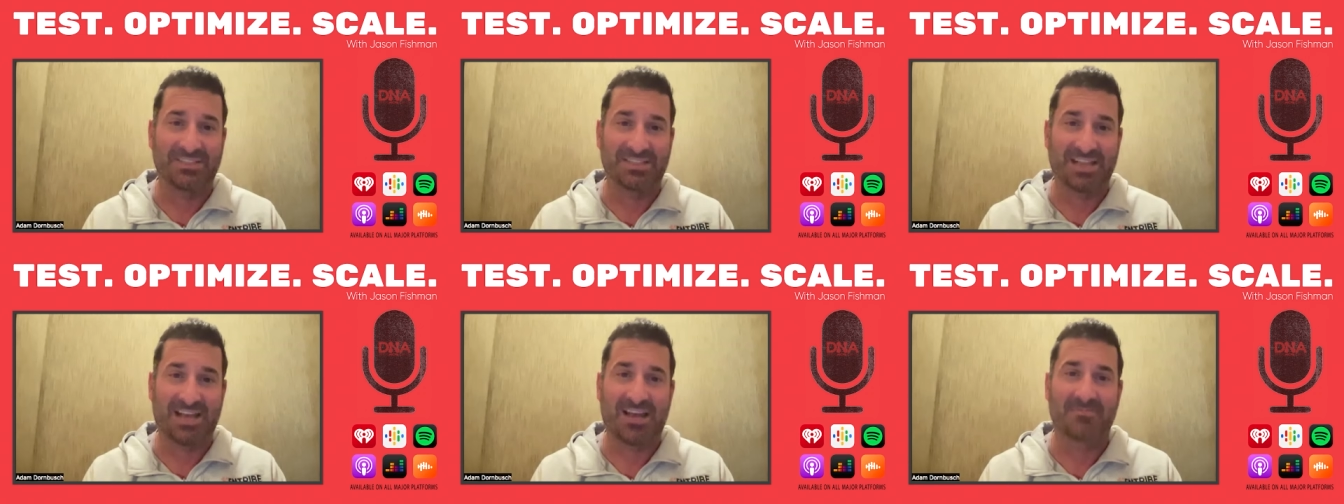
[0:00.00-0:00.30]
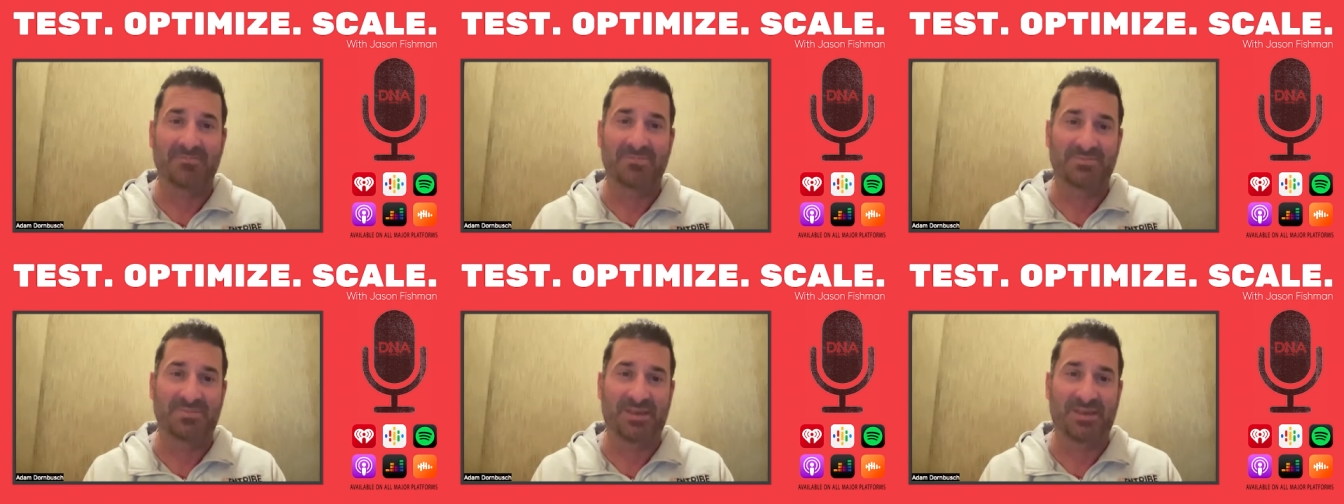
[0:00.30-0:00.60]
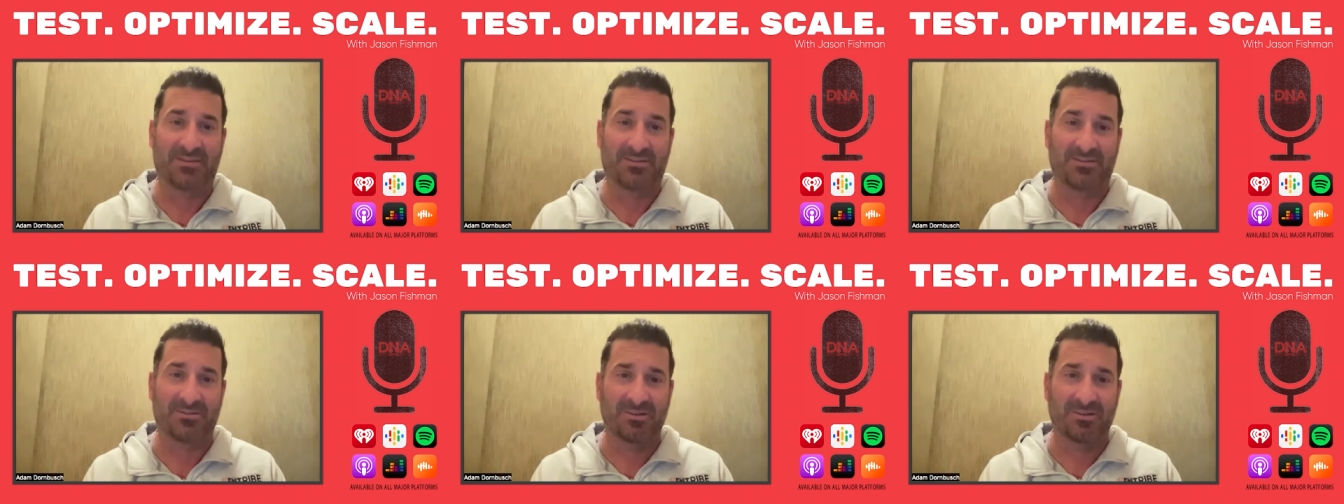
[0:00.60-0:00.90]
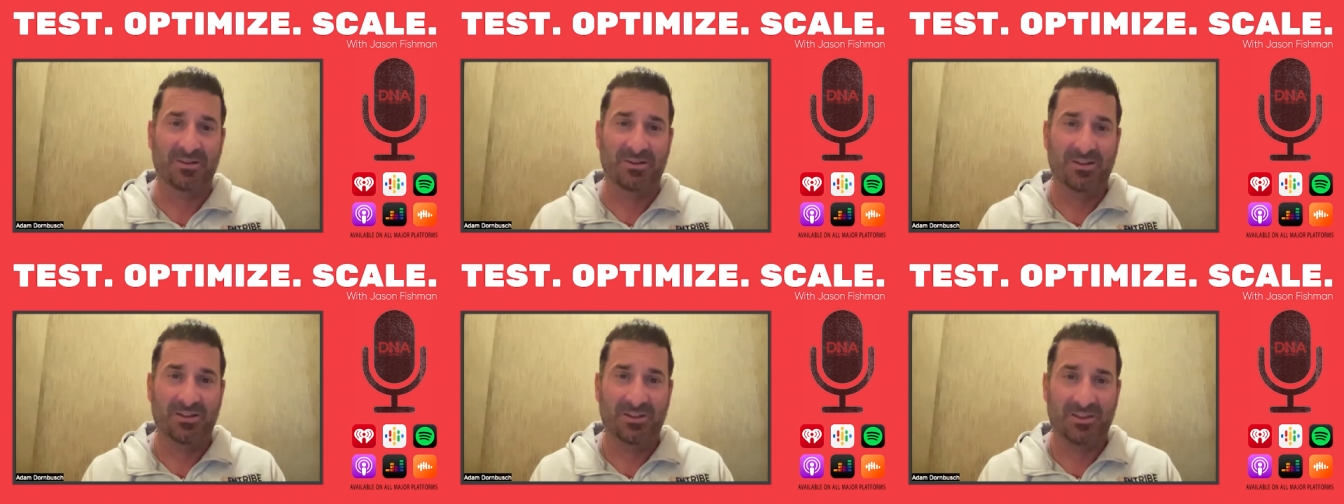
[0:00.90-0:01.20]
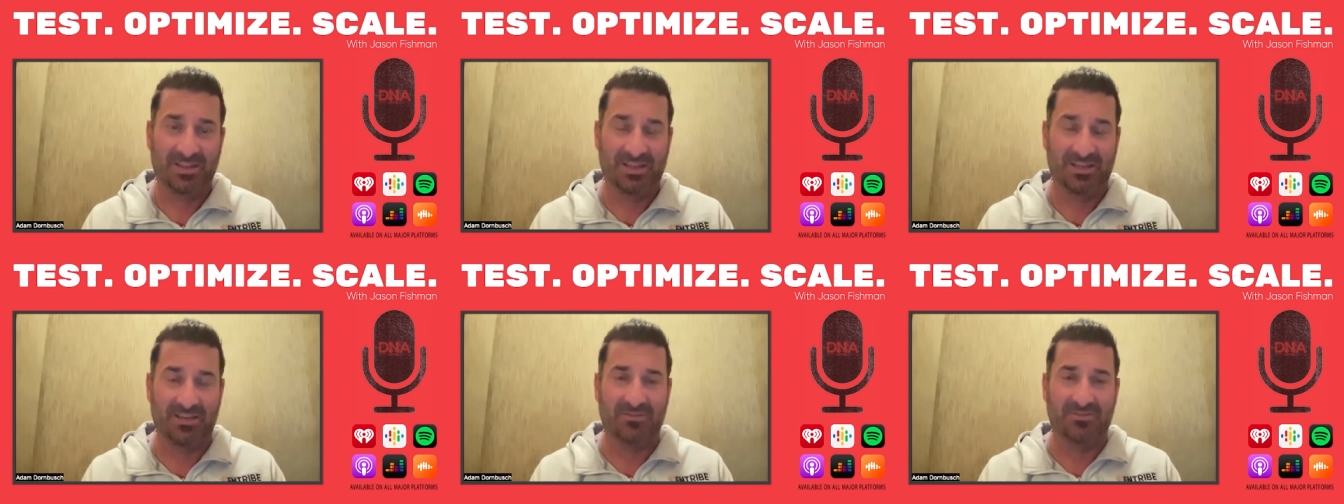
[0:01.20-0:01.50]
times better
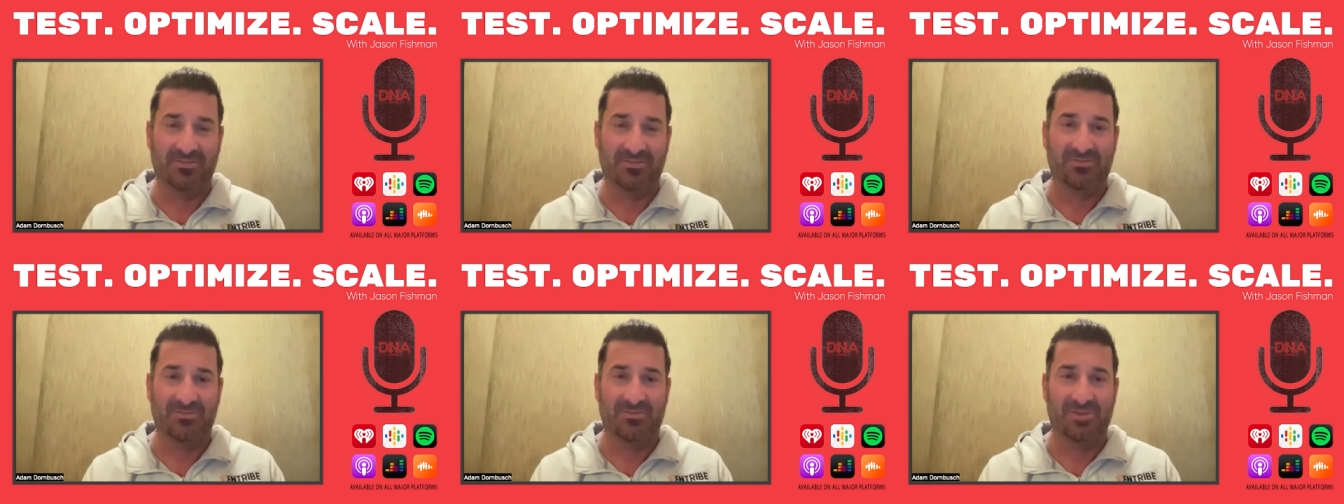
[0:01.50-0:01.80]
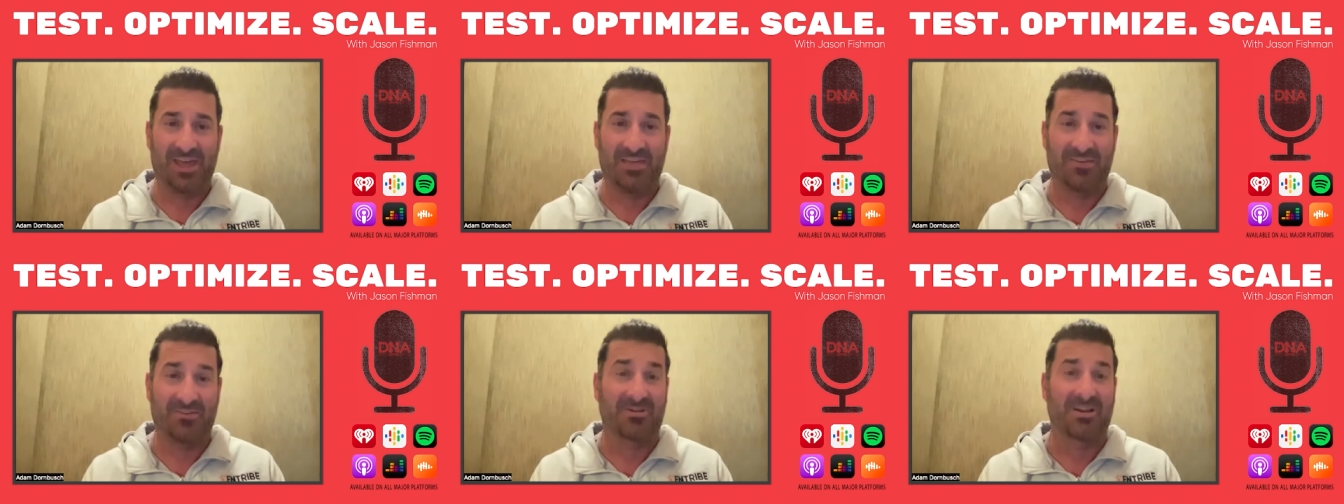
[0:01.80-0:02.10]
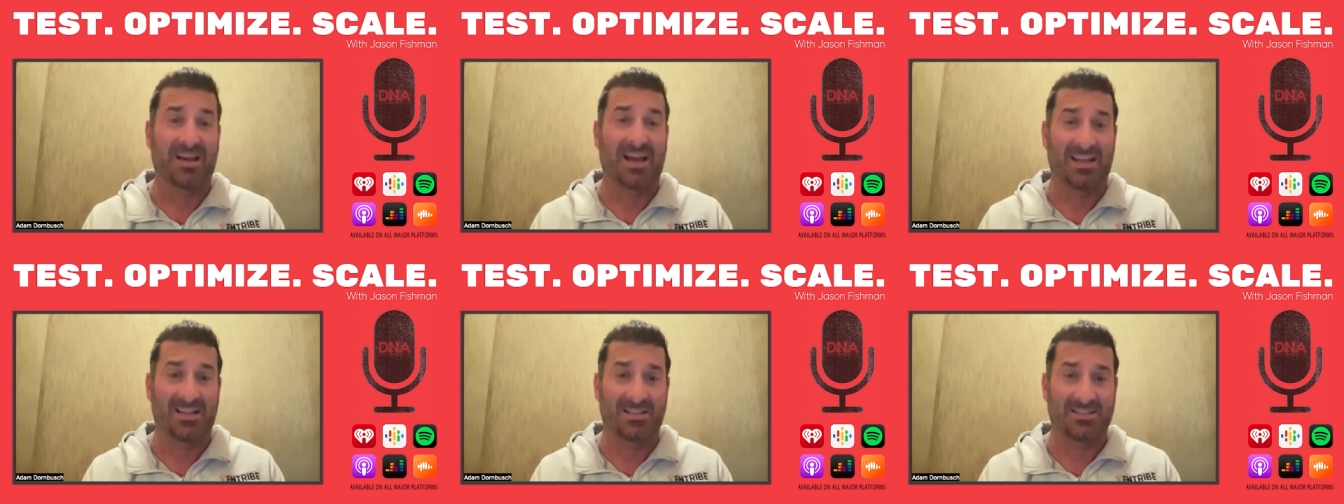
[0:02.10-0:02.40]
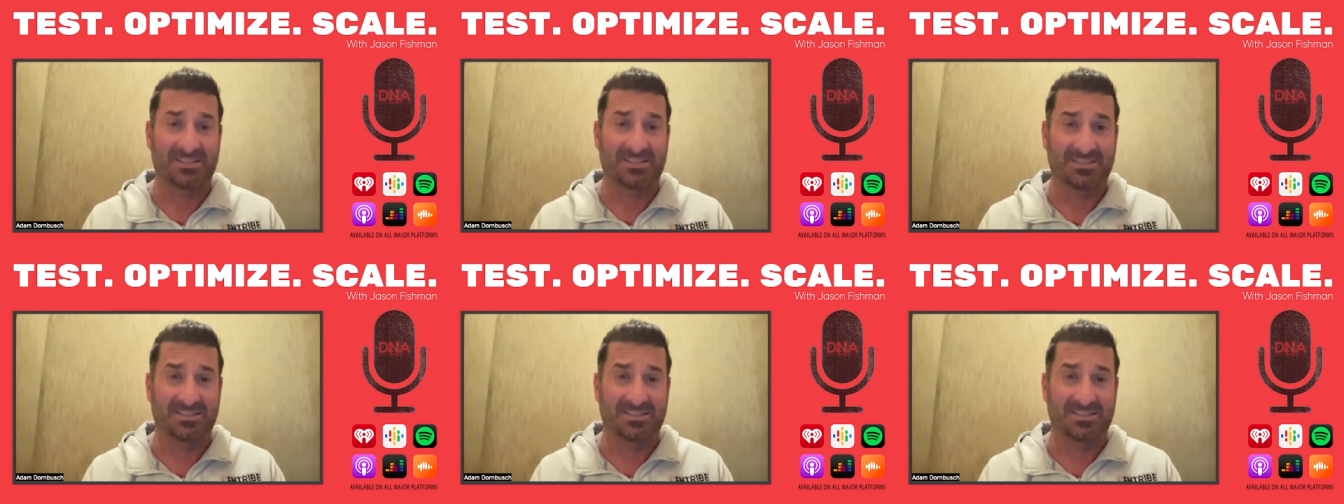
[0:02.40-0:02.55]
than other ads.